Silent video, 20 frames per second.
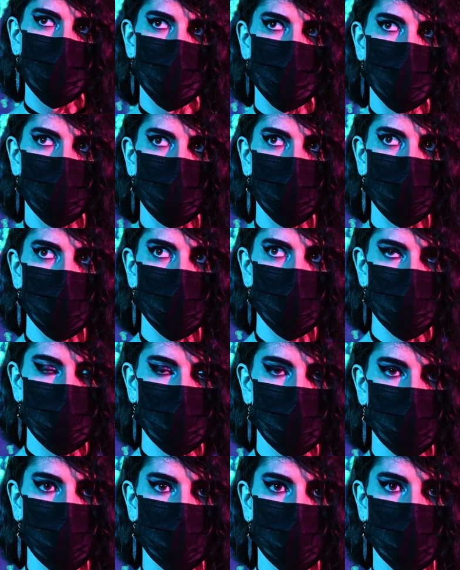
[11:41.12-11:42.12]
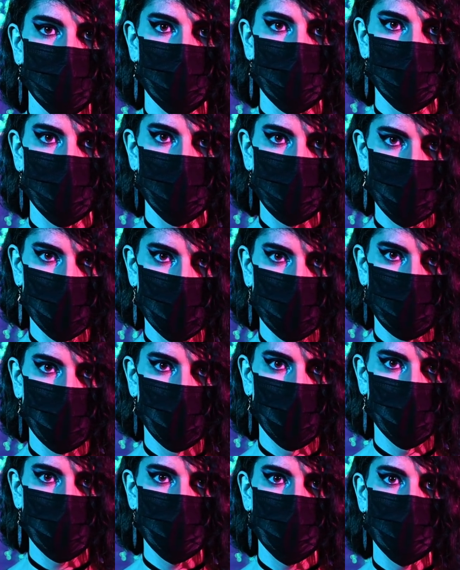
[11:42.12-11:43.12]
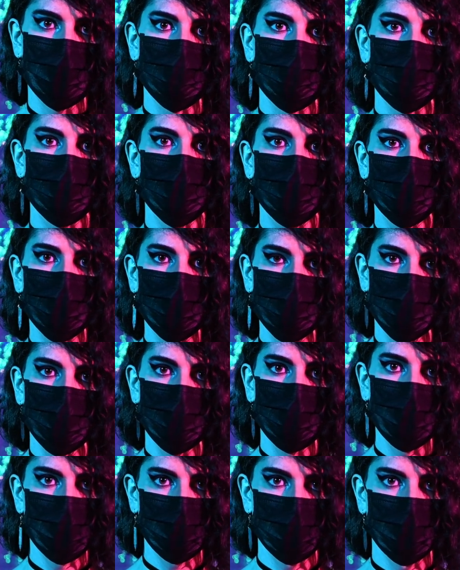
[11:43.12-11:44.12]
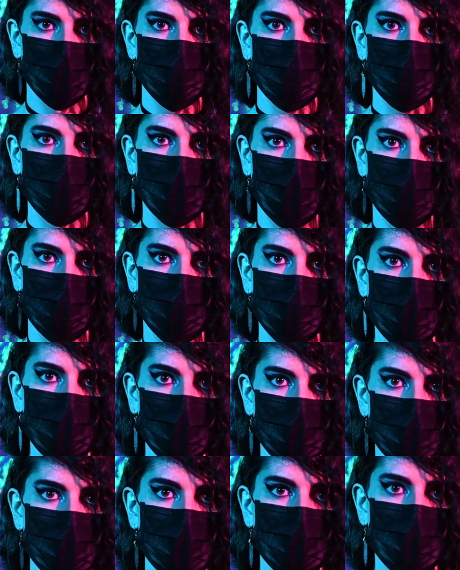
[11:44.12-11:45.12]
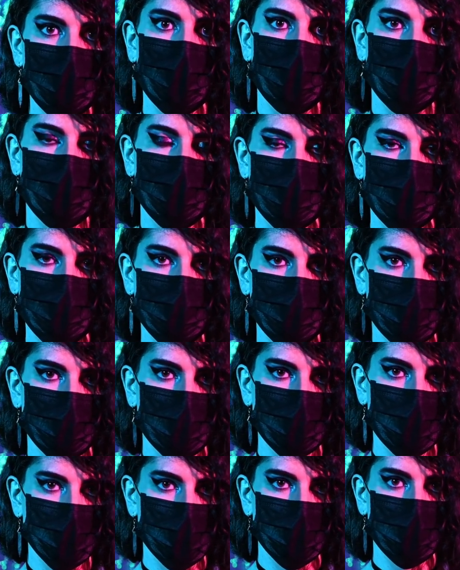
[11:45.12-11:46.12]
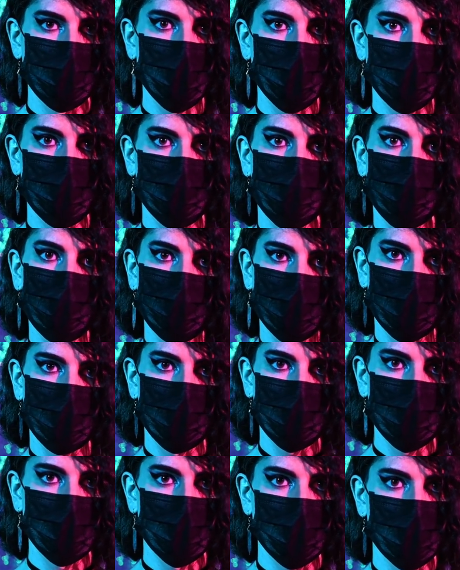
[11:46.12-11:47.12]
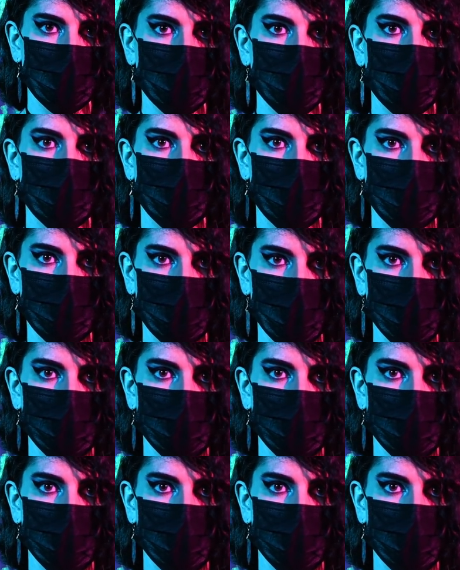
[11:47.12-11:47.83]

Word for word: is typically reserved for subcompacts. You also might want to opt to use some sort of garter belt to further secure the thigh